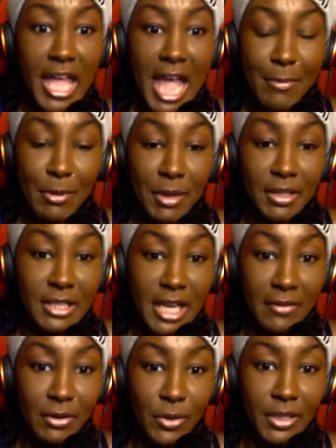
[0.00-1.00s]
Happy Mother's Day,
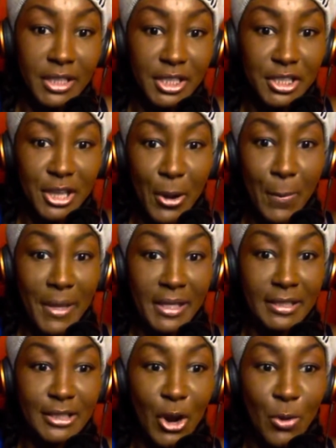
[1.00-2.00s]
everyone. This show been
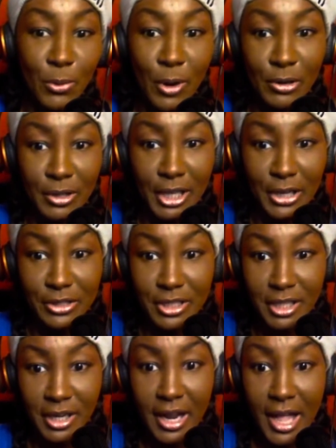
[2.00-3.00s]
a dope roller
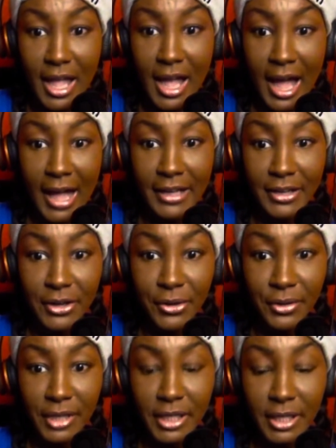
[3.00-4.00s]
coaster. I
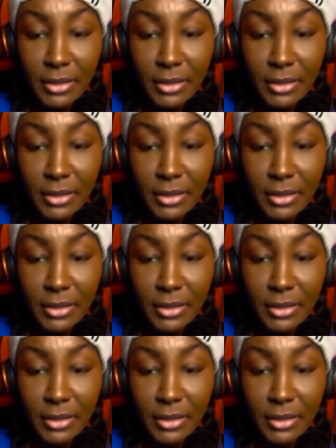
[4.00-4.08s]
agree.